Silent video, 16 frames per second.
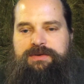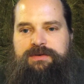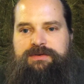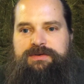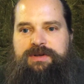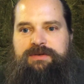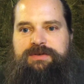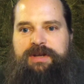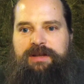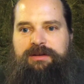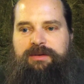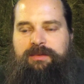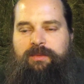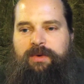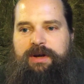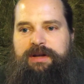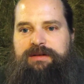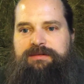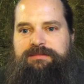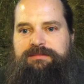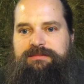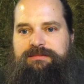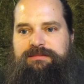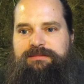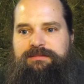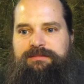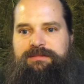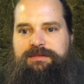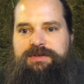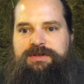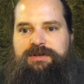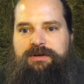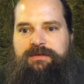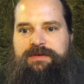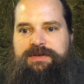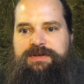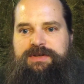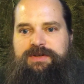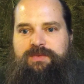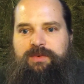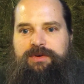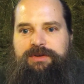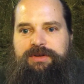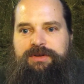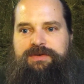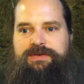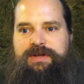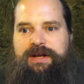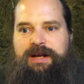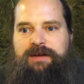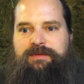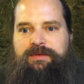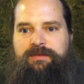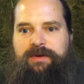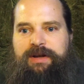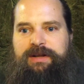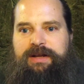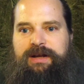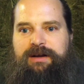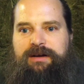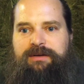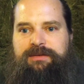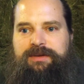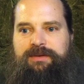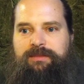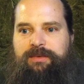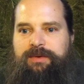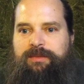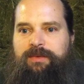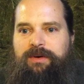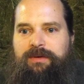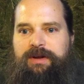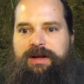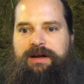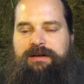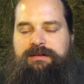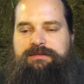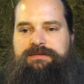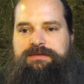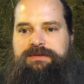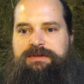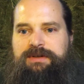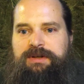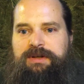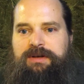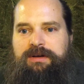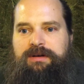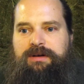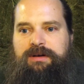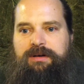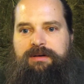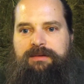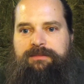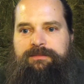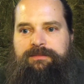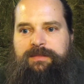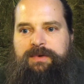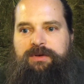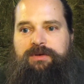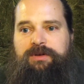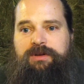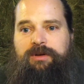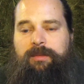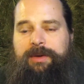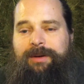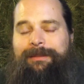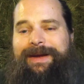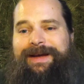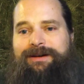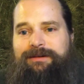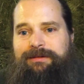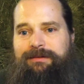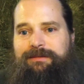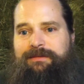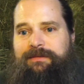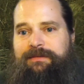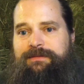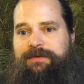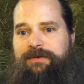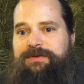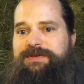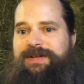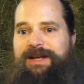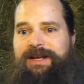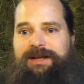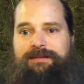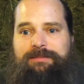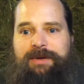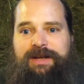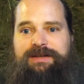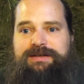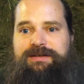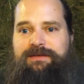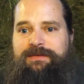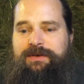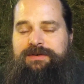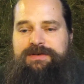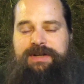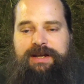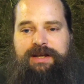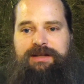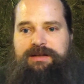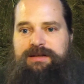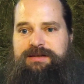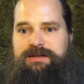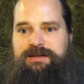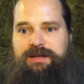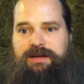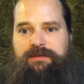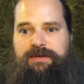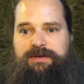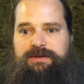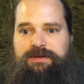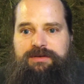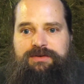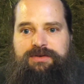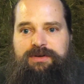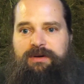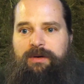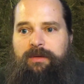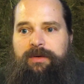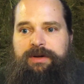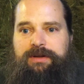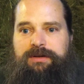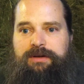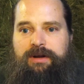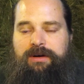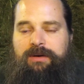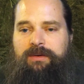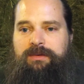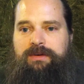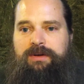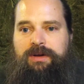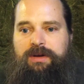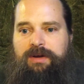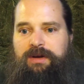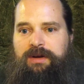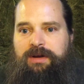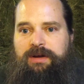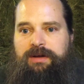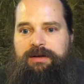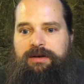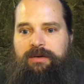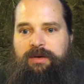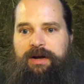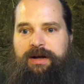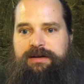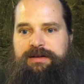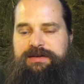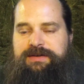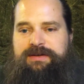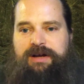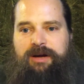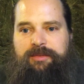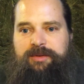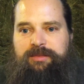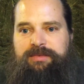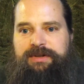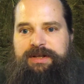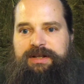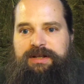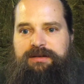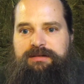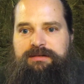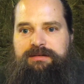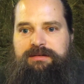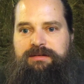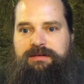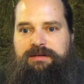there's no telling what services we're used to having right now that we won't have. Learn a little bit of medical. First aid, basic first aid is a given. You should already know, how to stop the bleeding.